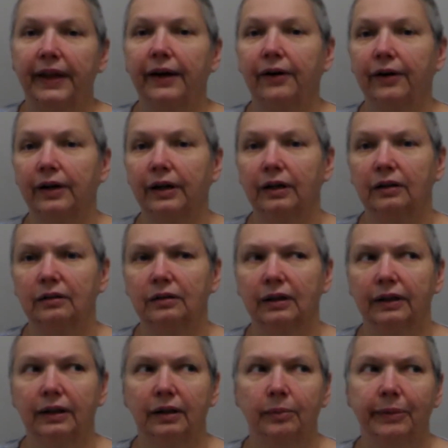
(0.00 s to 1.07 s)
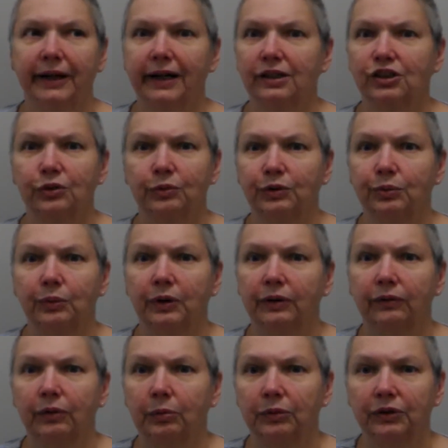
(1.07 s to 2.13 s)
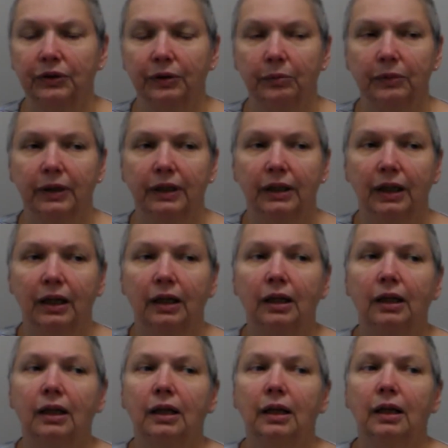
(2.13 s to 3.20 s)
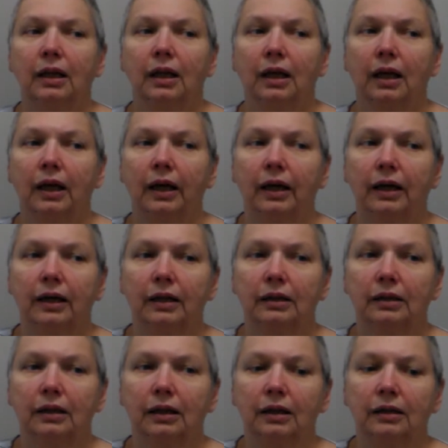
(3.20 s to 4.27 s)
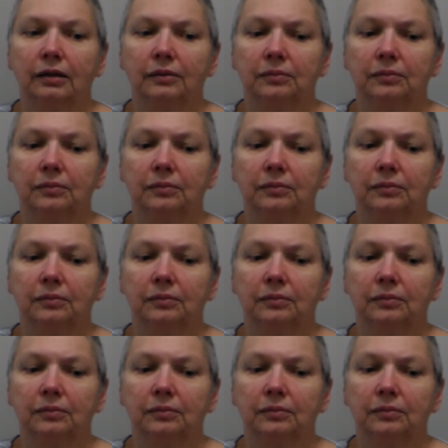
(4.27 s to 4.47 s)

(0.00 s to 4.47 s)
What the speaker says: area. I think Apache was one of them or something like that. And